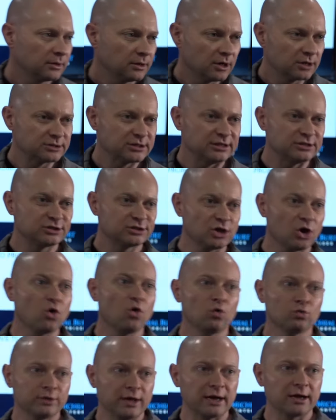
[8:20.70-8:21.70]
because he
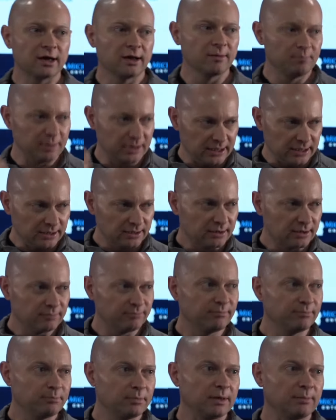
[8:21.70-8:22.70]
sold that company,
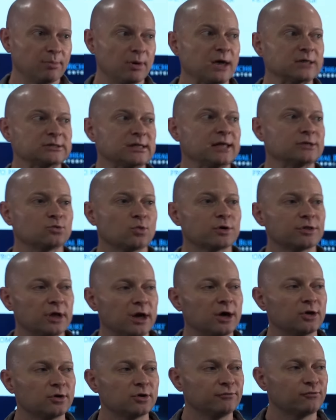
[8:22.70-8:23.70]
and, and Priceline's worth
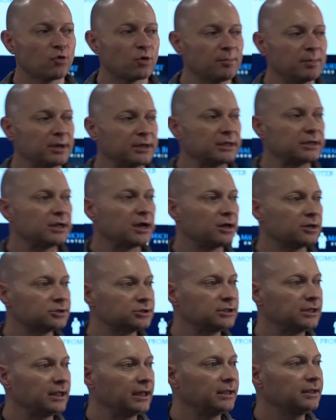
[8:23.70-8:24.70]
$104 billion
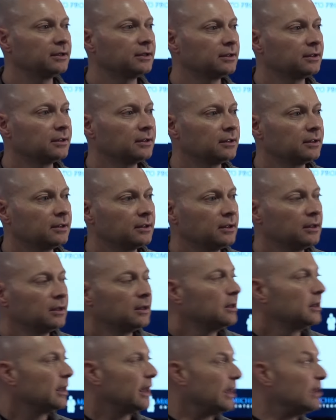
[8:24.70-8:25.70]
today.
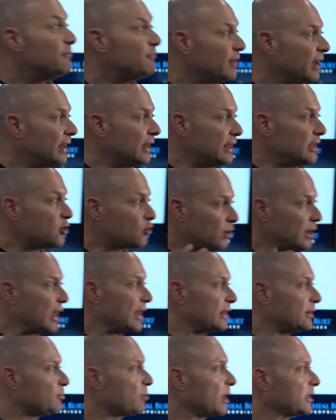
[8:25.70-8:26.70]
He, and he
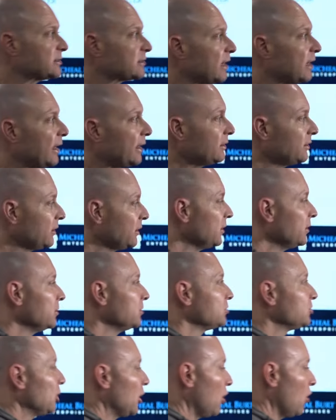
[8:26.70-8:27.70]
created Priceline.
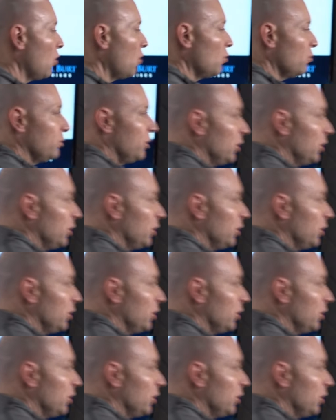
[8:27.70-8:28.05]
So,